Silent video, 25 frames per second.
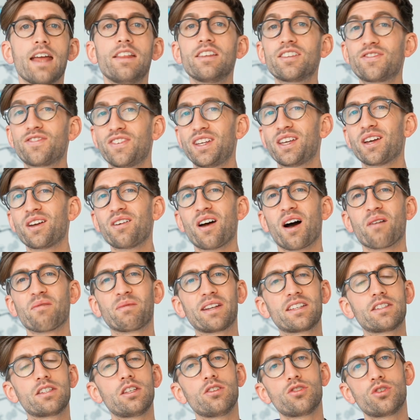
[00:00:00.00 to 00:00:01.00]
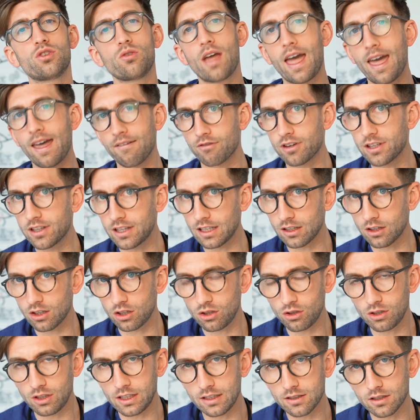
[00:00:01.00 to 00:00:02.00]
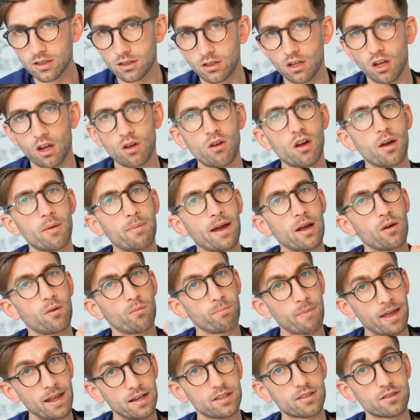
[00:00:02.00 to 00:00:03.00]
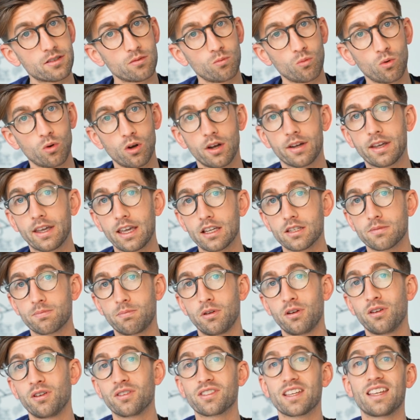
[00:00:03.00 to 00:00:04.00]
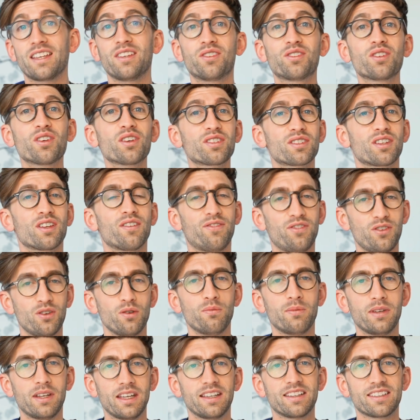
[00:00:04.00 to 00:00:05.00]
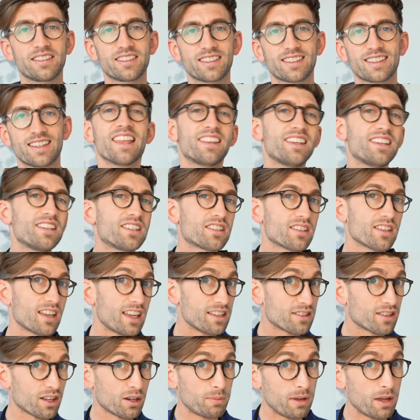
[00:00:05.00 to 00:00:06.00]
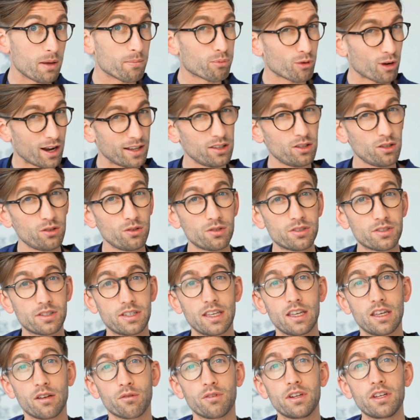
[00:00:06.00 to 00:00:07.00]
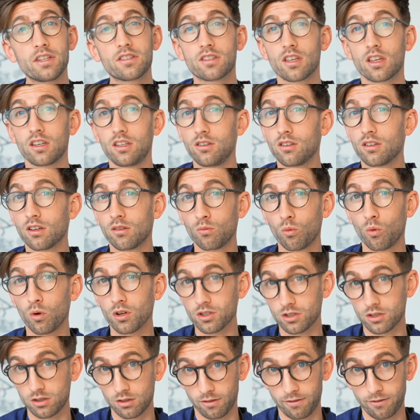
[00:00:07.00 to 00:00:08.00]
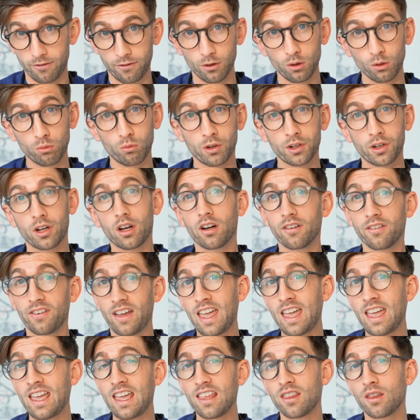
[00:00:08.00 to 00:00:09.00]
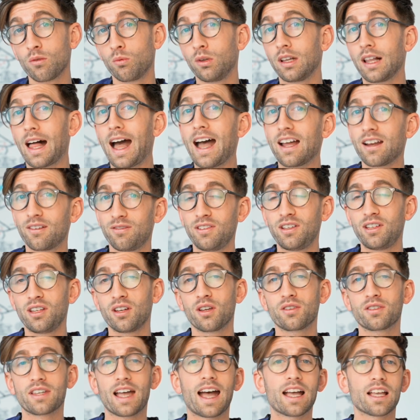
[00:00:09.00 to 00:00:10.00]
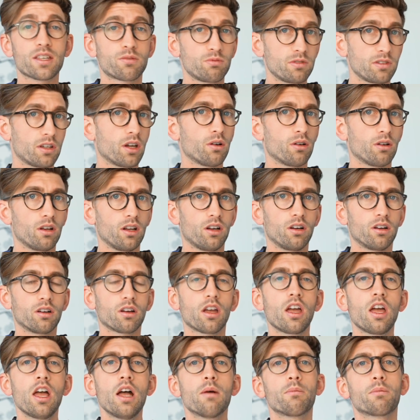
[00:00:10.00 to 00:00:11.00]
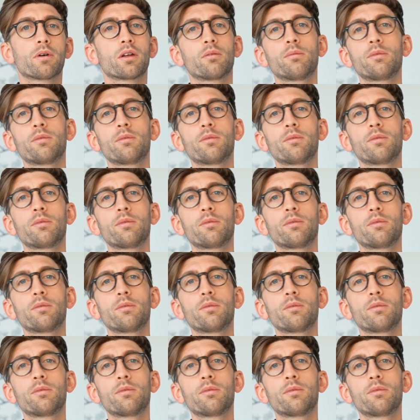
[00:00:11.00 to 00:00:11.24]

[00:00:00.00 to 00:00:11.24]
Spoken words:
In this video, I'm going to teach you everything that you need to know about medicine work experience in just a few minutes. This is going to be a brand new series that you can watch the full one of here that will add videos as we go along. I'm